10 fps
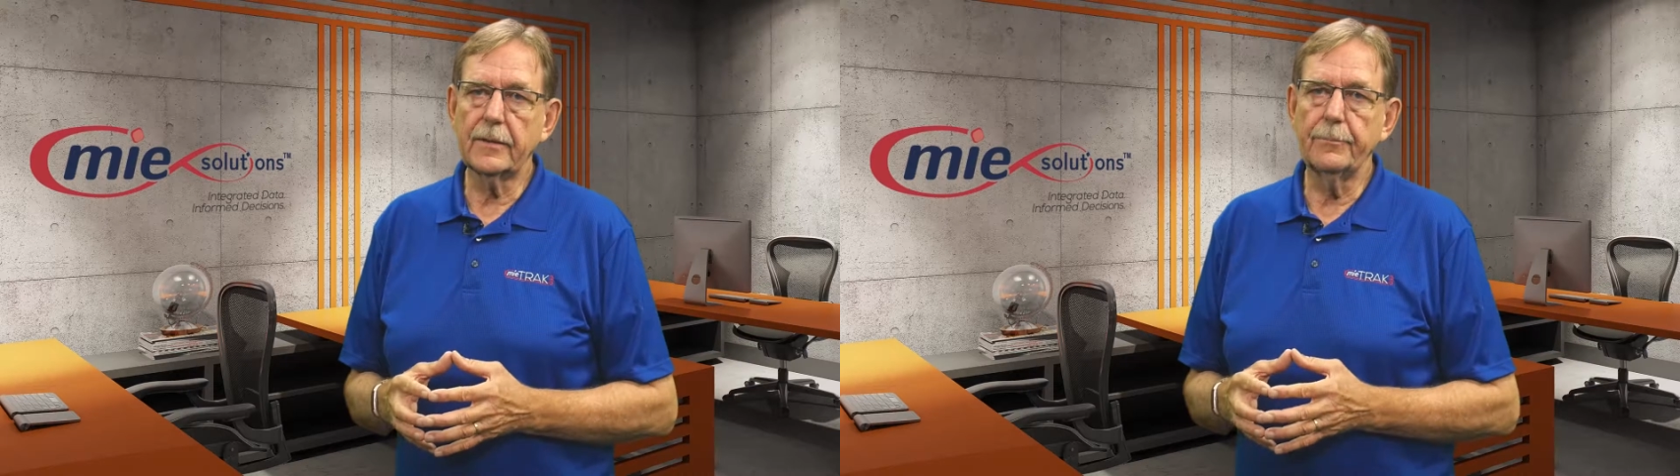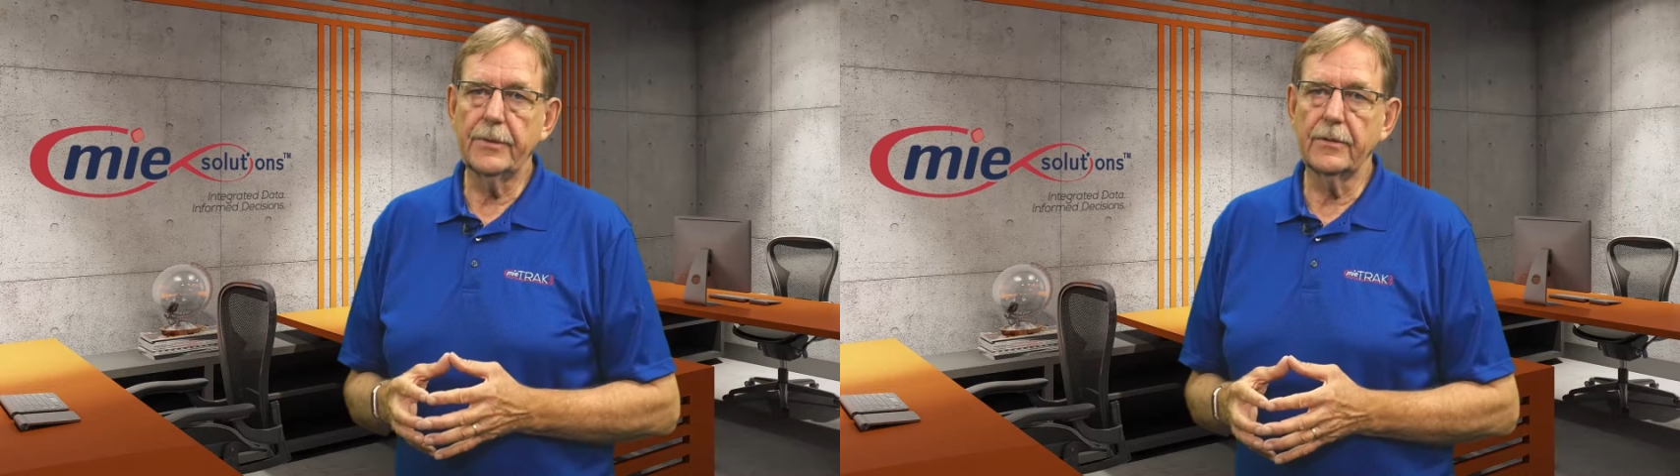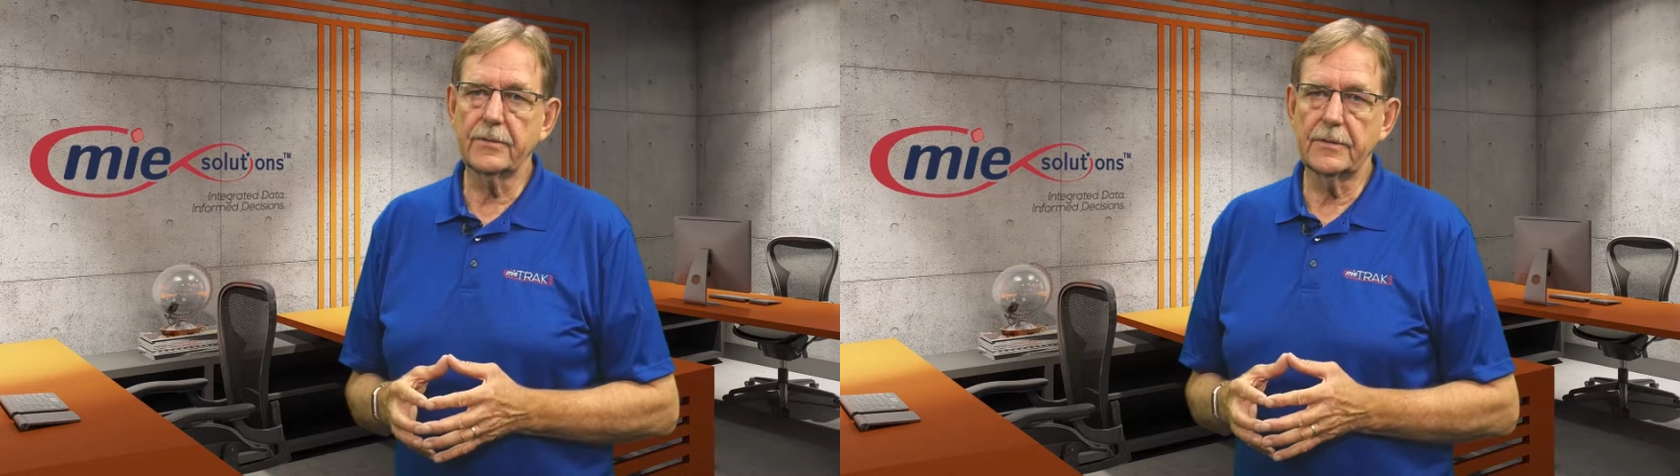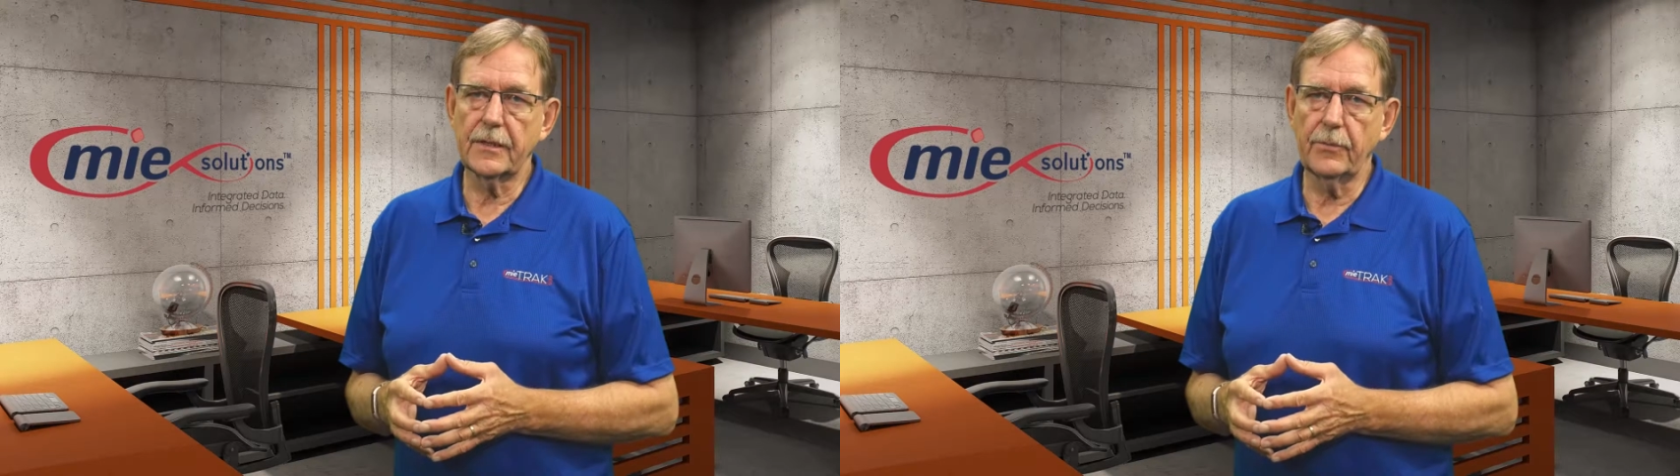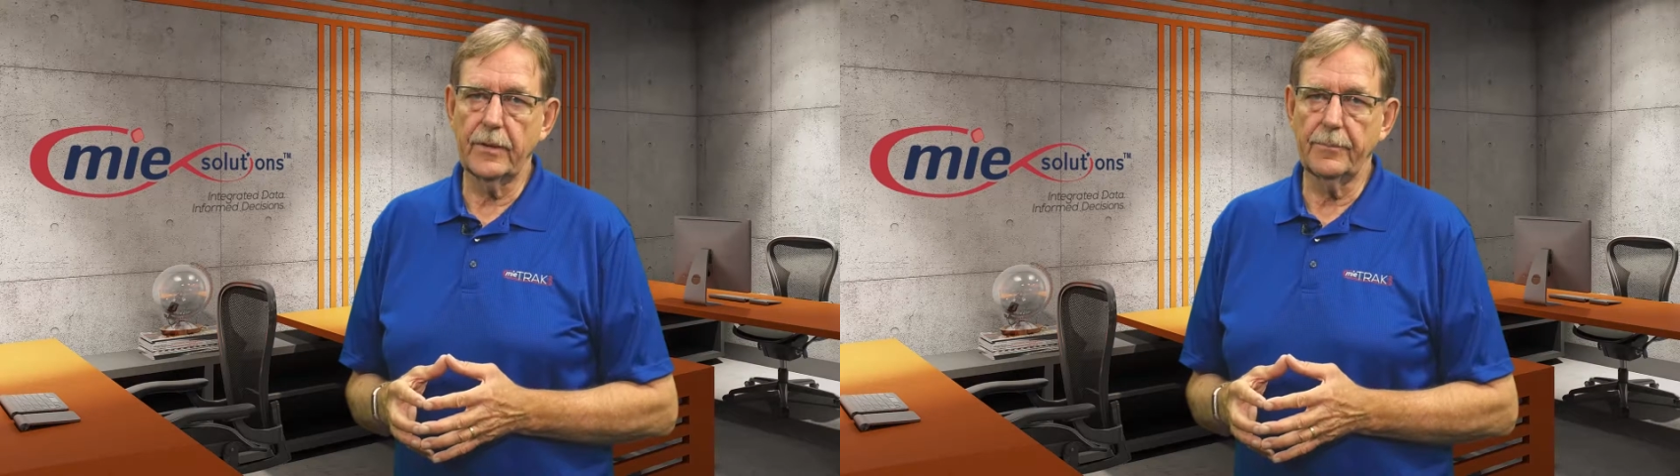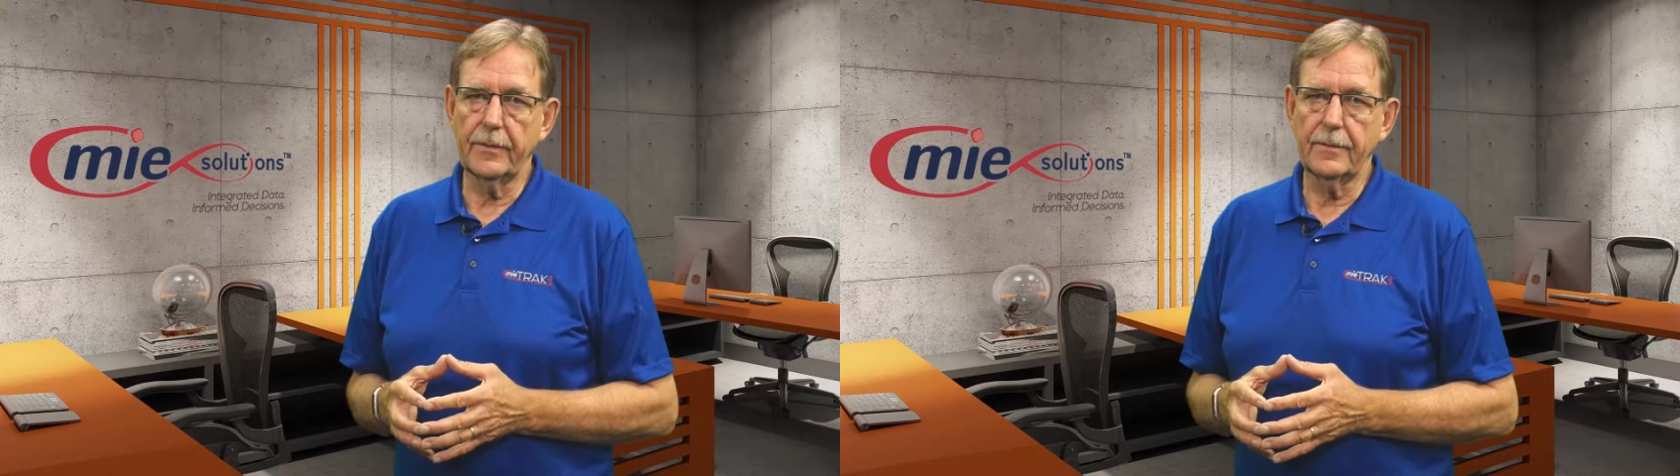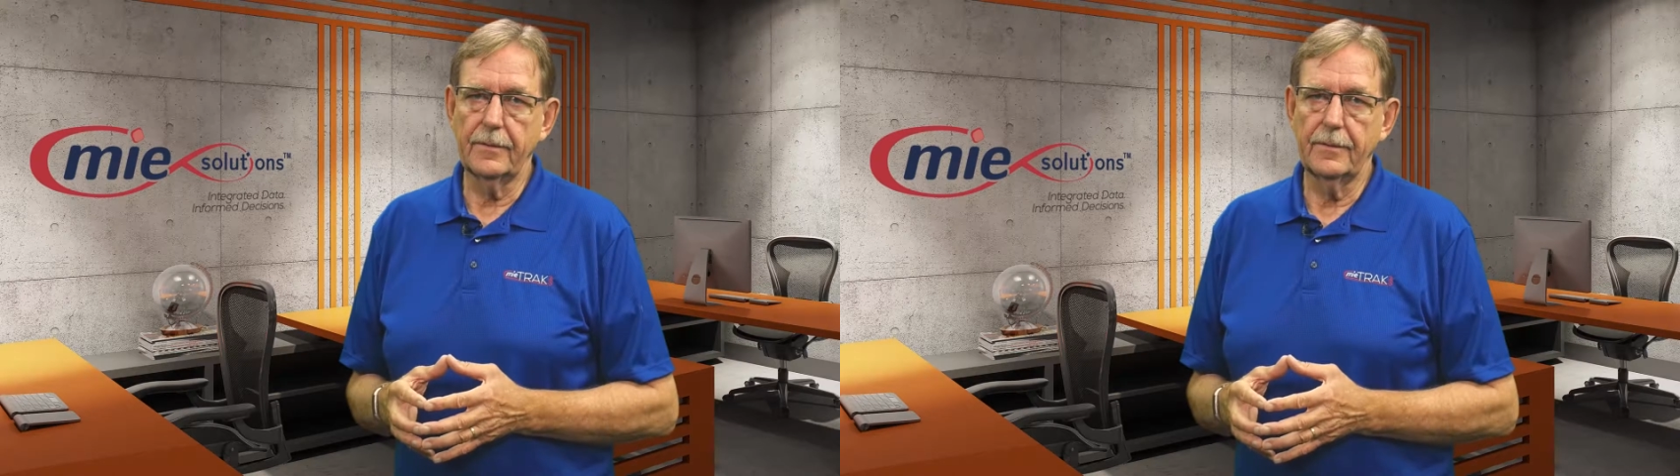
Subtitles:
computers and equipment.